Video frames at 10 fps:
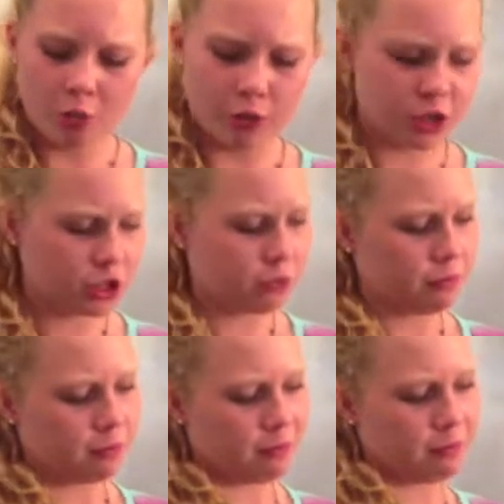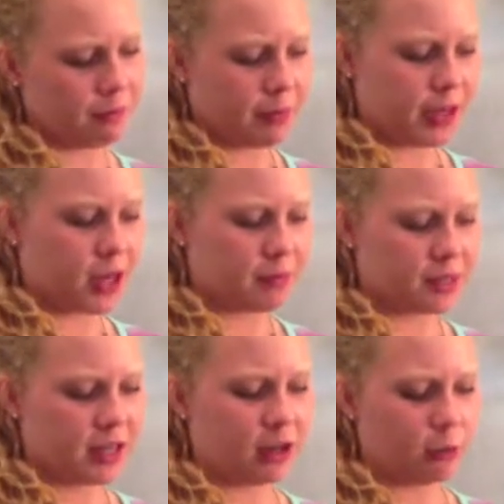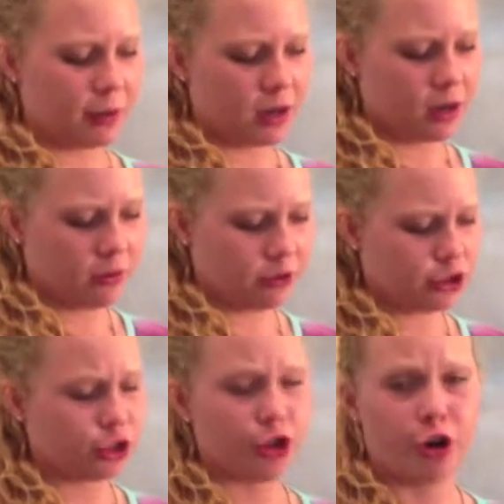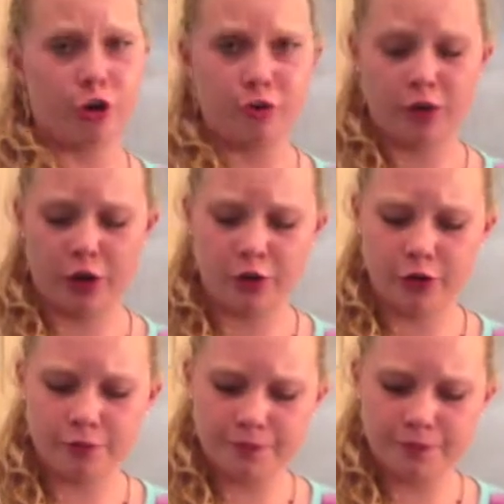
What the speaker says: which becomes a little bit of sugar overload.